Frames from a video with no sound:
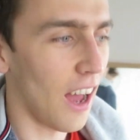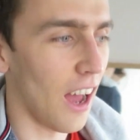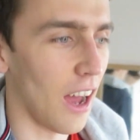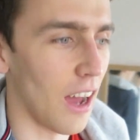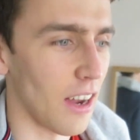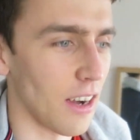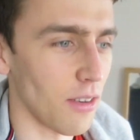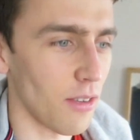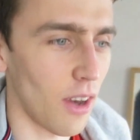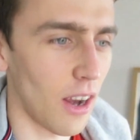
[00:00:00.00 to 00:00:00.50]

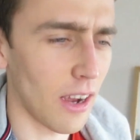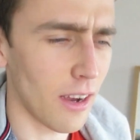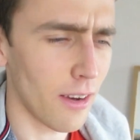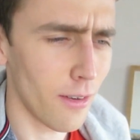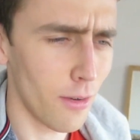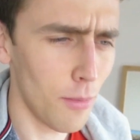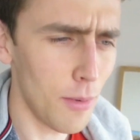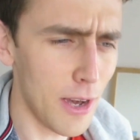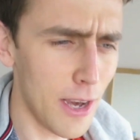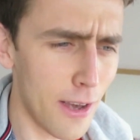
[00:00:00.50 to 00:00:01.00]
And he was
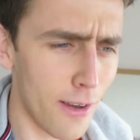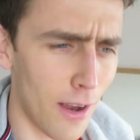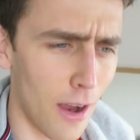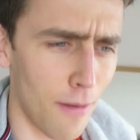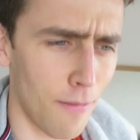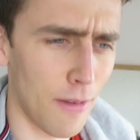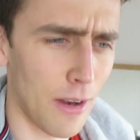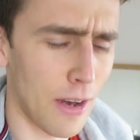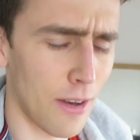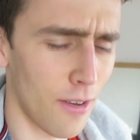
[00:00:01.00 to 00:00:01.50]
like, do we need to
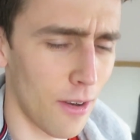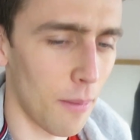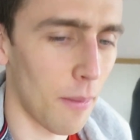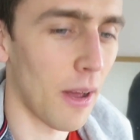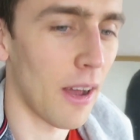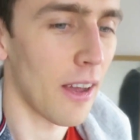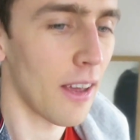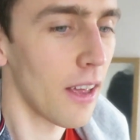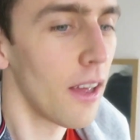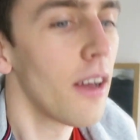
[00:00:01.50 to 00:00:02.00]
have this?
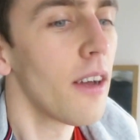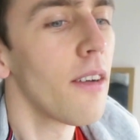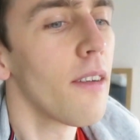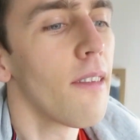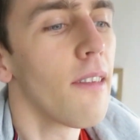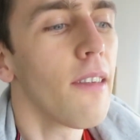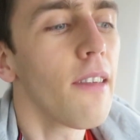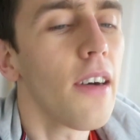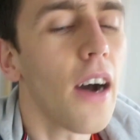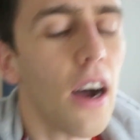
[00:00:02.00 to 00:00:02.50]
And I'm like,
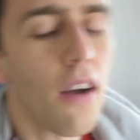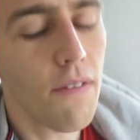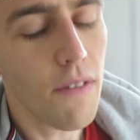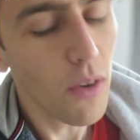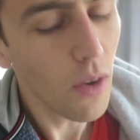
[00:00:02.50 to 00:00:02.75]
I